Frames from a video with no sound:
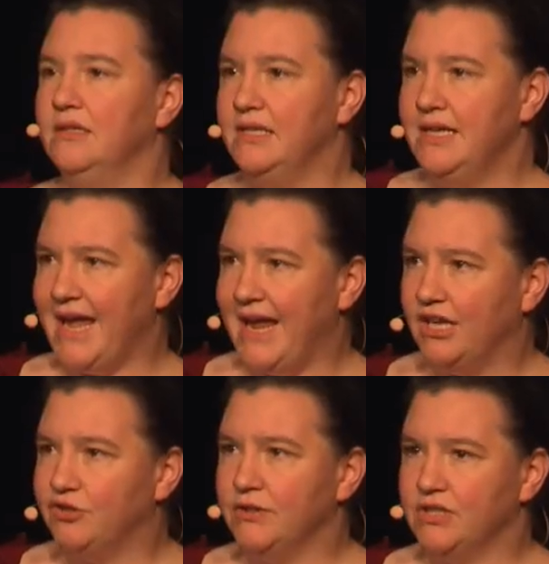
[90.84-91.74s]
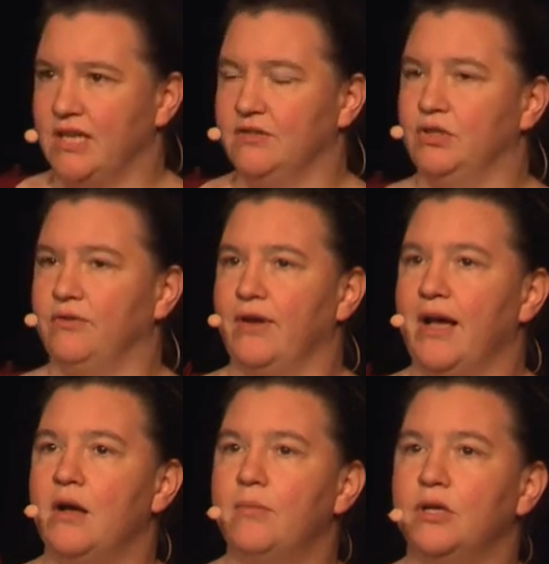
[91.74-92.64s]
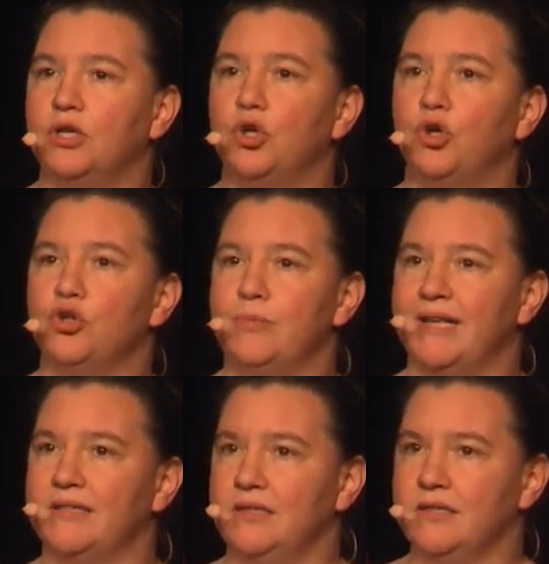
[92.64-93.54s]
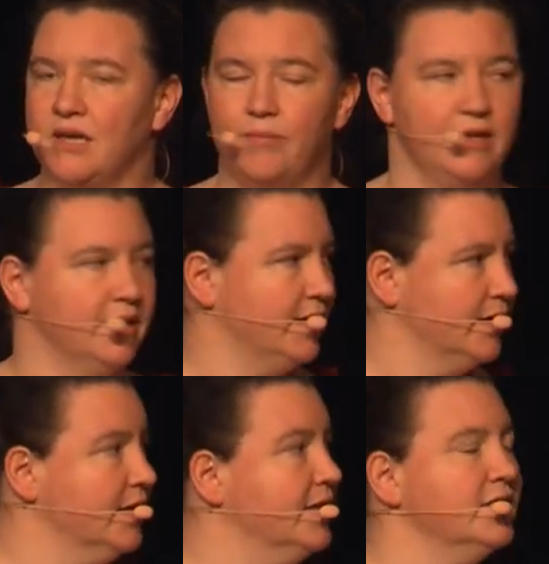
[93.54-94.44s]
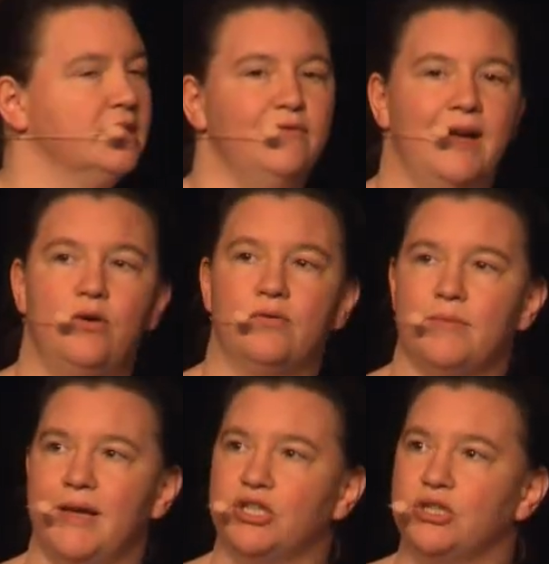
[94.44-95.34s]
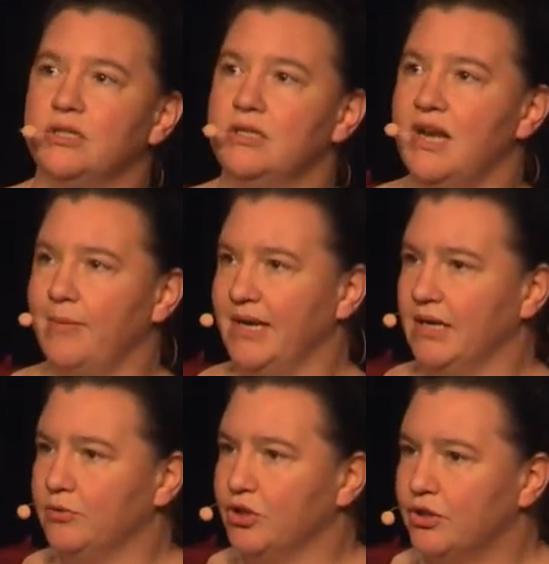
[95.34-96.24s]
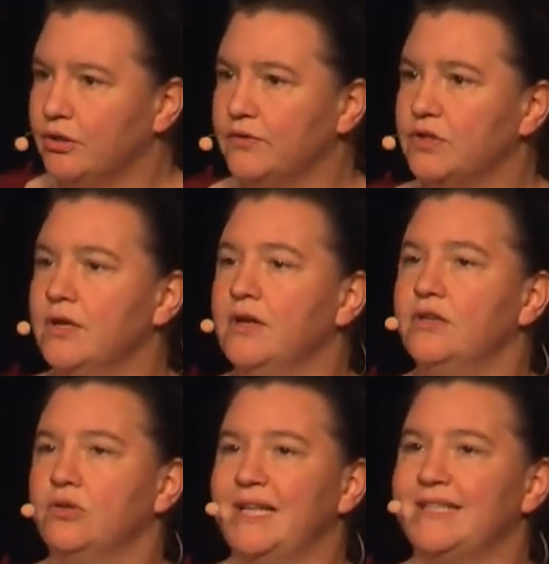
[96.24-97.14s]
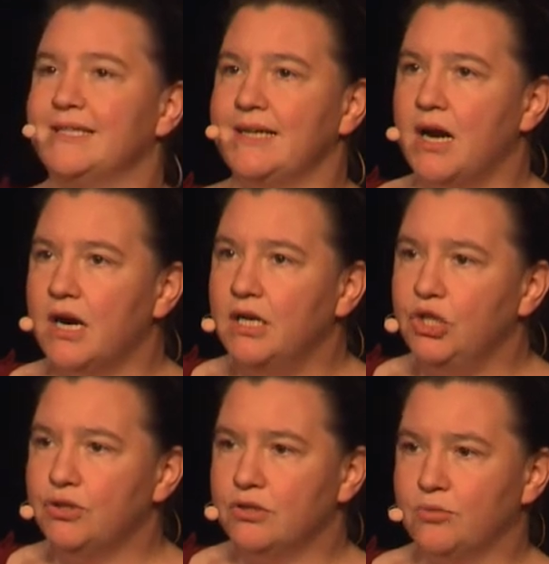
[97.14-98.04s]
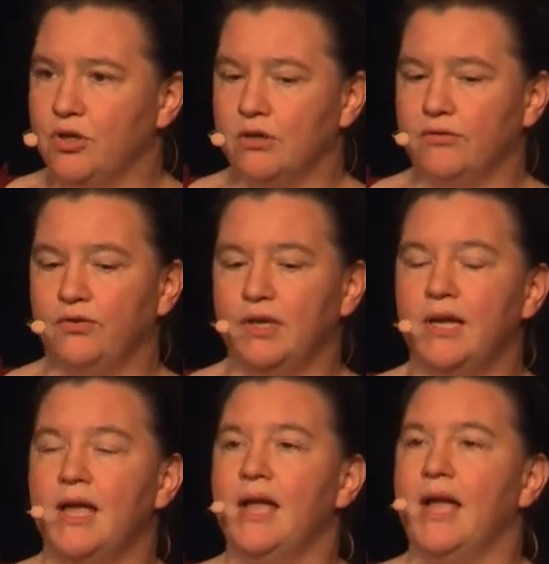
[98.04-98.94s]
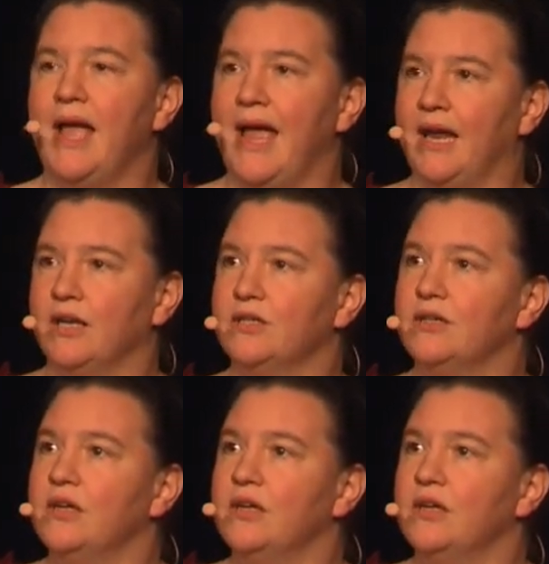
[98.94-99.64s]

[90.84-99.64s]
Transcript: DH, which stands for Diffie-Hellman, or you might see something that Sylvain already mentioned, namely elliptic curves. So that's currently used cryptography, and